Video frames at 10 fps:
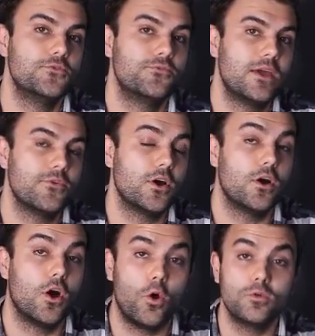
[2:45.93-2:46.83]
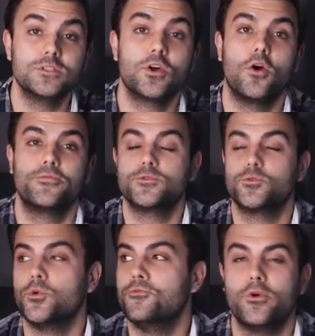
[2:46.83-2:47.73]
favour holding off
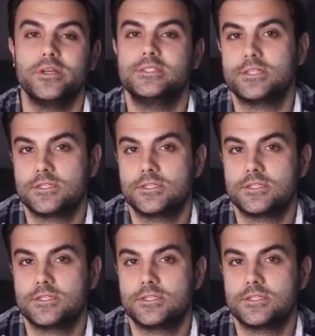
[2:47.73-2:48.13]
to avoid